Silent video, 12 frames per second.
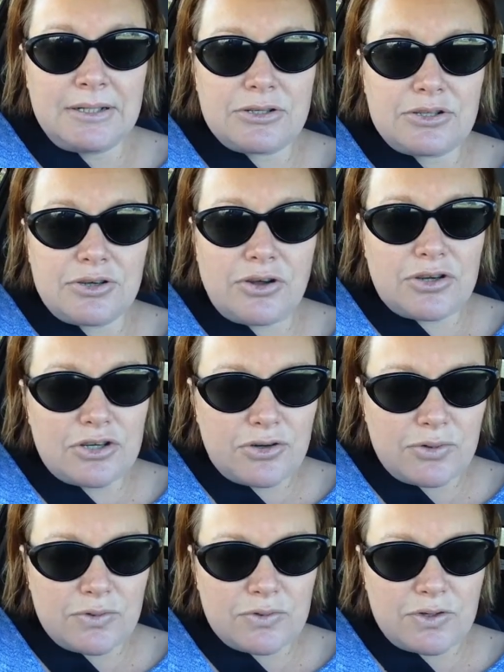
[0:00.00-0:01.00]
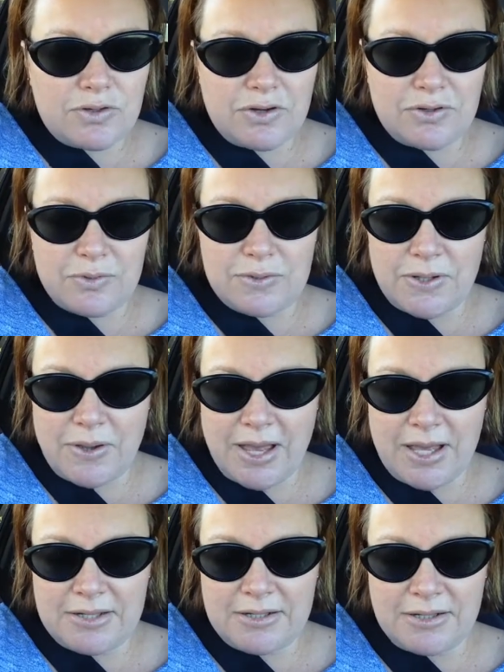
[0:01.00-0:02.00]
I should I should should also
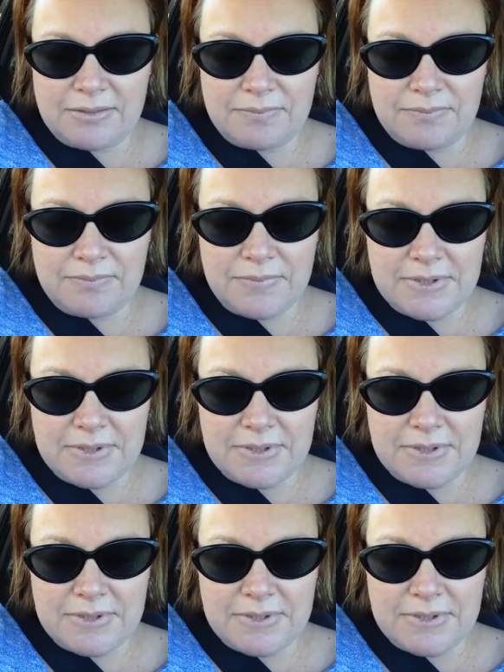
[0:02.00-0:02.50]
add um,